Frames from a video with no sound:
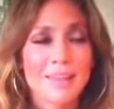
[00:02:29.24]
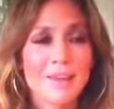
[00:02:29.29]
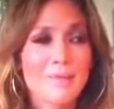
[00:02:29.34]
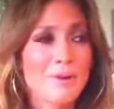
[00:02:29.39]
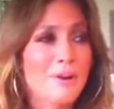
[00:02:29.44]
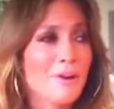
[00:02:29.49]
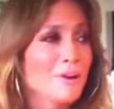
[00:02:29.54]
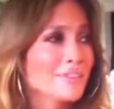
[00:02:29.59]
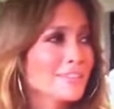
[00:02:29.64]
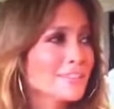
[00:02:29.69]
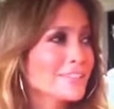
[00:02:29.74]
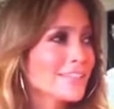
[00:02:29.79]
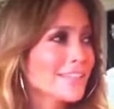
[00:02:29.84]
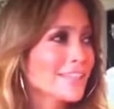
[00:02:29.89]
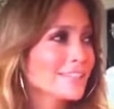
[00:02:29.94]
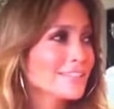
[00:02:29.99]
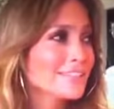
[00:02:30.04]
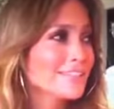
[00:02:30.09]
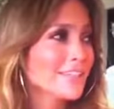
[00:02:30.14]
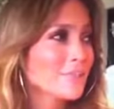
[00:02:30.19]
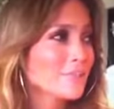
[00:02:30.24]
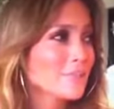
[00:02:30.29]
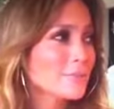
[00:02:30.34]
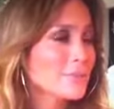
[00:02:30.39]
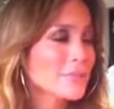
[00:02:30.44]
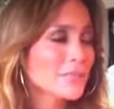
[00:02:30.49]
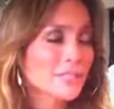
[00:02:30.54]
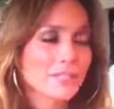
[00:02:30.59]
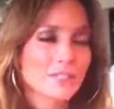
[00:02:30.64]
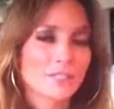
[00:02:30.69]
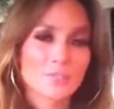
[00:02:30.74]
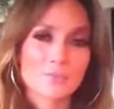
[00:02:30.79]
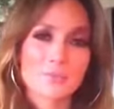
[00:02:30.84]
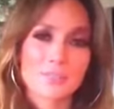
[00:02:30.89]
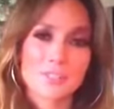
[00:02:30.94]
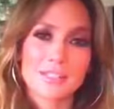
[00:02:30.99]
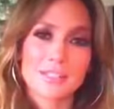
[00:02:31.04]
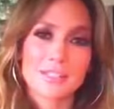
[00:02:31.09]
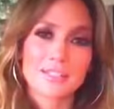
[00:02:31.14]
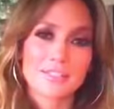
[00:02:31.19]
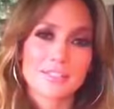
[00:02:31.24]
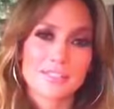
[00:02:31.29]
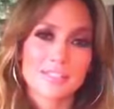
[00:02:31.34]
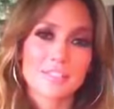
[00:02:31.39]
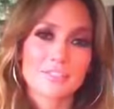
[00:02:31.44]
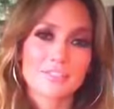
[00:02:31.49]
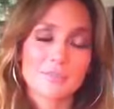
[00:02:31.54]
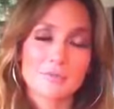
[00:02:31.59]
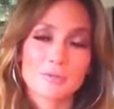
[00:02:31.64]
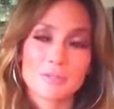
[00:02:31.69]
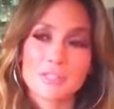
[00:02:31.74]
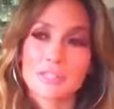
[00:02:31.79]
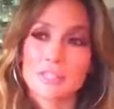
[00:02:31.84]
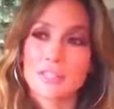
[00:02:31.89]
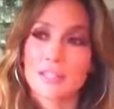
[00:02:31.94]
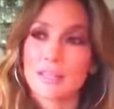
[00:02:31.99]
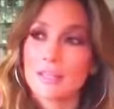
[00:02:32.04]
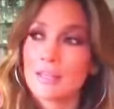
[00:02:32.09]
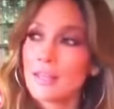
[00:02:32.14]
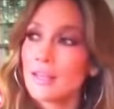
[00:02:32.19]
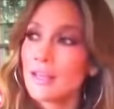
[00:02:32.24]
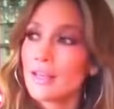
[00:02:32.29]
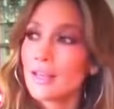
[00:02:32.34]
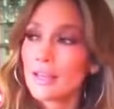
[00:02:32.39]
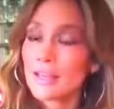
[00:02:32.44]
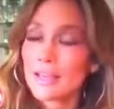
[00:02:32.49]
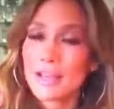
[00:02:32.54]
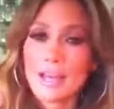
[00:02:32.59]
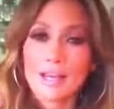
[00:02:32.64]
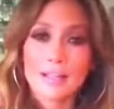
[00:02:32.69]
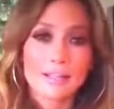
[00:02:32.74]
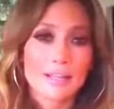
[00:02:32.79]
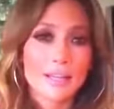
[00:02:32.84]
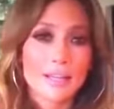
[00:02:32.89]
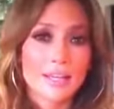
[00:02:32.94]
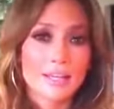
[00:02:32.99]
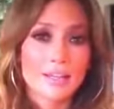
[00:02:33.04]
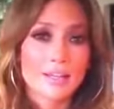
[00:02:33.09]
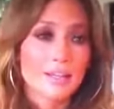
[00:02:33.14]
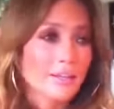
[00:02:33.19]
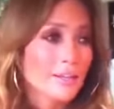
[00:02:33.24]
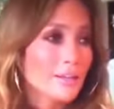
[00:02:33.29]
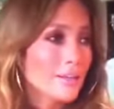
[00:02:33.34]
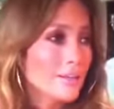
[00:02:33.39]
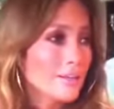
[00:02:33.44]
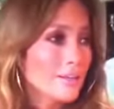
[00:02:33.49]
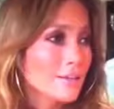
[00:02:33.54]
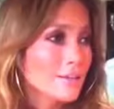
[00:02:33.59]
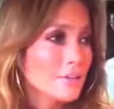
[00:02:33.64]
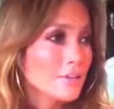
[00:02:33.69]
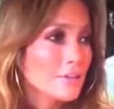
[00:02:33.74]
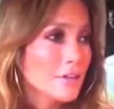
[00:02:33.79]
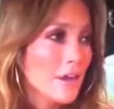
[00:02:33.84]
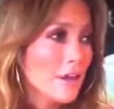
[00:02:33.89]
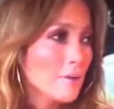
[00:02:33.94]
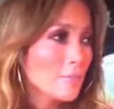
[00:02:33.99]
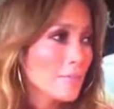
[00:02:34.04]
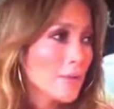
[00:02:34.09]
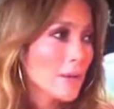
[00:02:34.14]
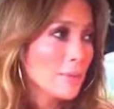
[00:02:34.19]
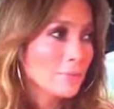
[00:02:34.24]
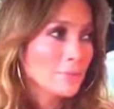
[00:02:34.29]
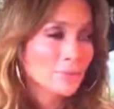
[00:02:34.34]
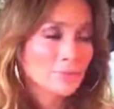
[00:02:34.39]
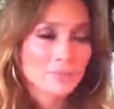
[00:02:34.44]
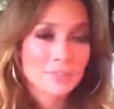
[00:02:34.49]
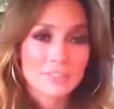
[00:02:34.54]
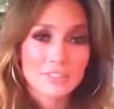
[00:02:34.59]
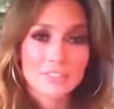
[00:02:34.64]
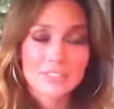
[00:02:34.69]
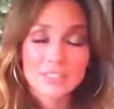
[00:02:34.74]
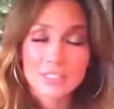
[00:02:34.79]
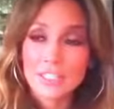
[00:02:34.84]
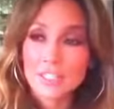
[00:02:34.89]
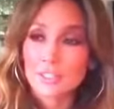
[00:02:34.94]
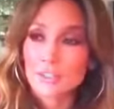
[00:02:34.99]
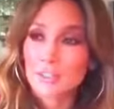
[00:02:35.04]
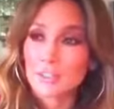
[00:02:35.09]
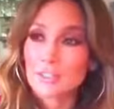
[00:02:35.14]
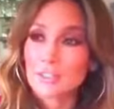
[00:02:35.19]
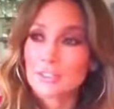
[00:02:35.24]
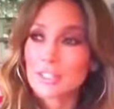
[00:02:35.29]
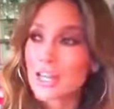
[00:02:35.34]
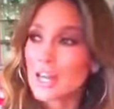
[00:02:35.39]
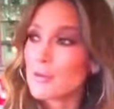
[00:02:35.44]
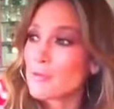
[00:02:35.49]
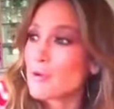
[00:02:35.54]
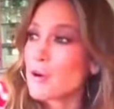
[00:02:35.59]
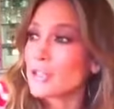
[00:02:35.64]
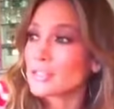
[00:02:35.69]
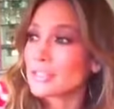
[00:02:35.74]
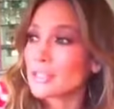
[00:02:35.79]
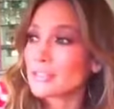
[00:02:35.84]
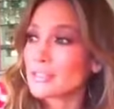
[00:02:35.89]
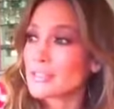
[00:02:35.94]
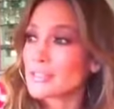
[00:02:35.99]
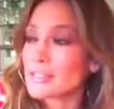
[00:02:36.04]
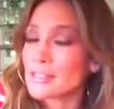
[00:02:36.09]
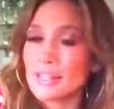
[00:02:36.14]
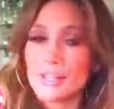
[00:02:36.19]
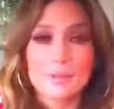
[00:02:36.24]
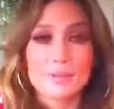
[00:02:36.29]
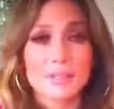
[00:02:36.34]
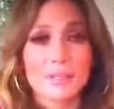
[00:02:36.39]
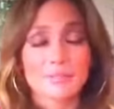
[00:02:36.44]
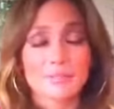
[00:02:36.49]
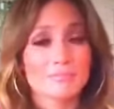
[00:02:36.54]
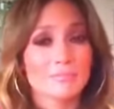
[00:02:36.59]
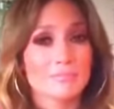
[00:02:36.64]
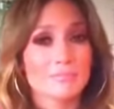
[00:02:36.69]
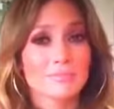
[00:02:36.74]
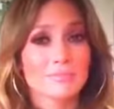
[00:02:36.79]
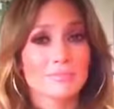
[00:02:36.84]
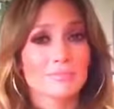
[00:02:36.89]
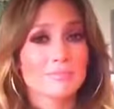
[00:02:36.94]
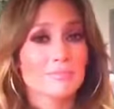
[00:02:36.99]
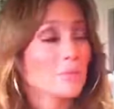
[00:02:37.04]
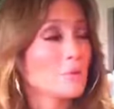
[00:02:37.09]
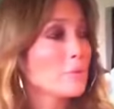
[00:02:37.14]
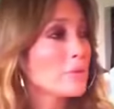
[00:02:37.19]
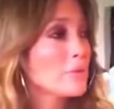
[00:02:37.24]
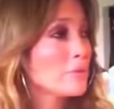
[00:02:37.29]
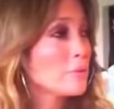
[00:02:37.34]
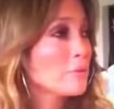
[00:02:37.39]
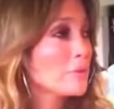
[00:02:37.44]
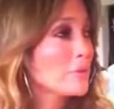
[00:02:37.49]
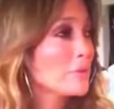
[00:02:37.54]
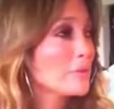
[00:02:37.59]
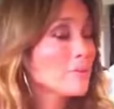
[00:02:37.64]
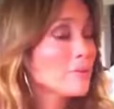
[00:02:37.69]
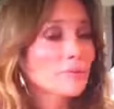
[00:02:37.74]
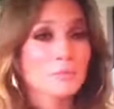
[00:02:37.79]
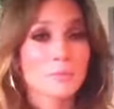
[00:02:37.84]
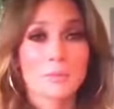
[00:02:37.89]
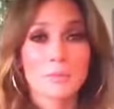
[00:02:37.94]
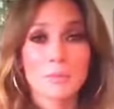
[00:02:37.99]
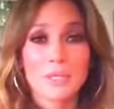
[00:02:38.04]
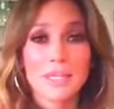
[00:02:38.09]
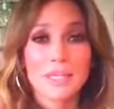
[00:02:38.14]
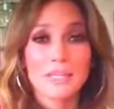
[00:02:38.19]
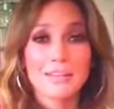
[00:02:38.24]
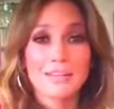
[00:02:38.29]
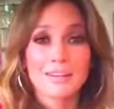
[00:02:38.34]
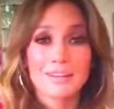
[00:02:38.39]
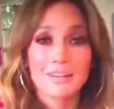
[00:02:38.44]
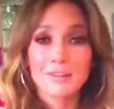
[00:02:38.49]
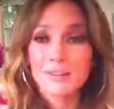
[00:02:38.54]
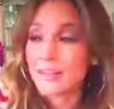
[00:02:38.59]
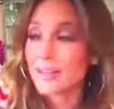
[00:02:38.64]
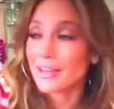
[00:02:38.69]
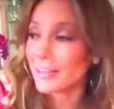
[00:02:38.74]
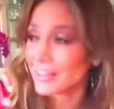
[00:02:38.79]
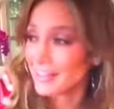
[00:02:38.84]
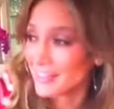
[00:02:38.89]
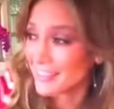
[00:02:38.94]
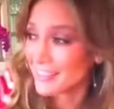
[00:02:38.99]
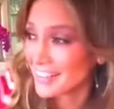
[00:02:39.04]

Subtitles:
They were hard to dance in. Everybody else was dancing, as you see, in kind of like combat boots and sneakers. And I walked out to the set and I was like, nobody wearing heels but me? Okay.